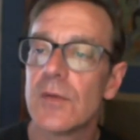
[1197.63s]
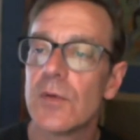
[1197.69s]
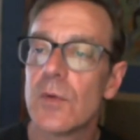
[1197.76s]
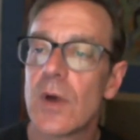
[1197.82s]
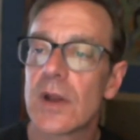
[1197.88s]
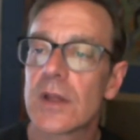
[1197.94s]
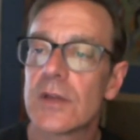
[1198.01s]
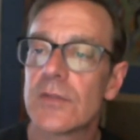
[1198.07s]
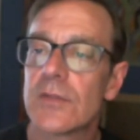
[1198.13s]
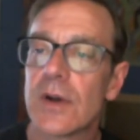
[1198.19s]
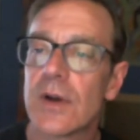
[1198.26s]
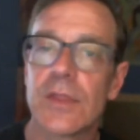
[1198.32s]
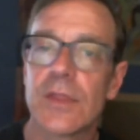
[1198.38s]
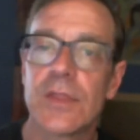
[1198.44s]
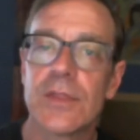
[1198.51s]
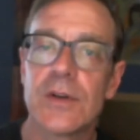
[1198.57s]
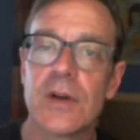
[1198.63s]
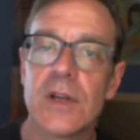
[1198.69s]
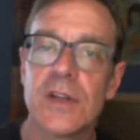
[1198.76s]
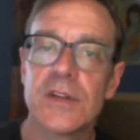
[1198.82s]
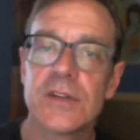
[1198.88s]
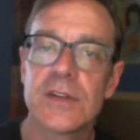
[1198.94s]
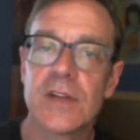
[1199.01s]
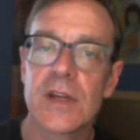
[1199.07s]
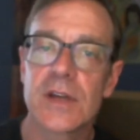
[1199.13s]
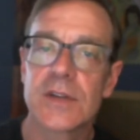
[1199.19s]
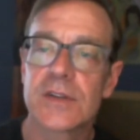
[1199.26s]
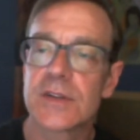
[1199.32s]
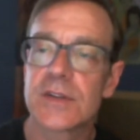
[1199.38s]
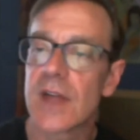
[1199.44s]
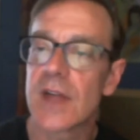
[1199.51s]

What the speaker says: We want to convert 36